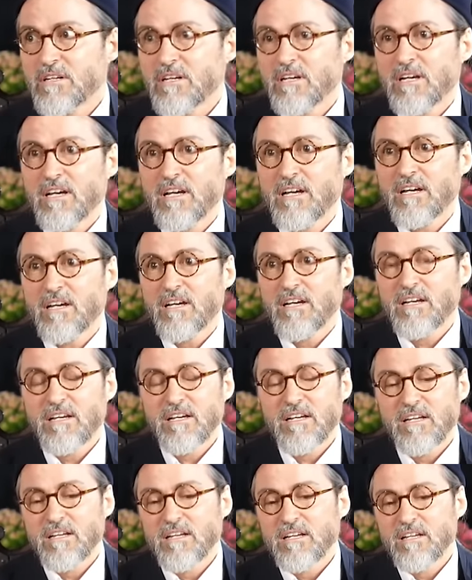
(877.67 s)
to
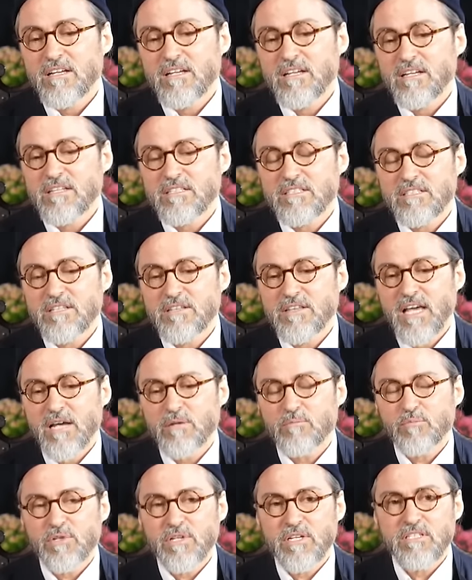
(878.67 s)

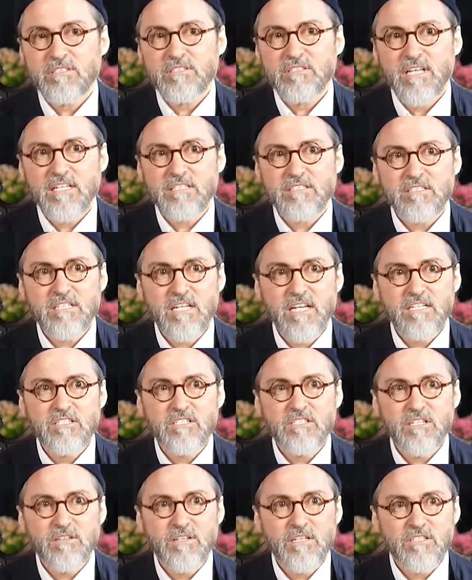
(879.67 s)
that place, that
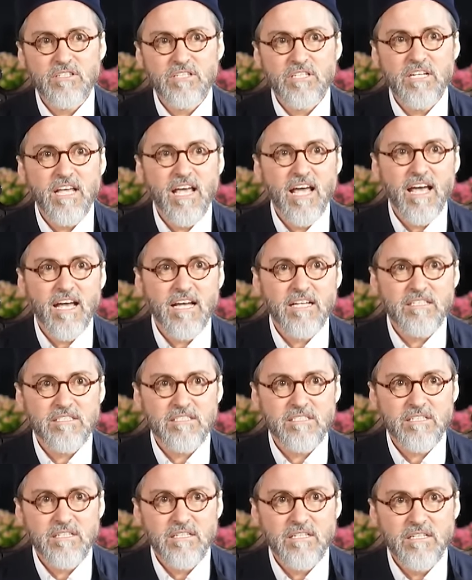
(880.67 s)
station that she has.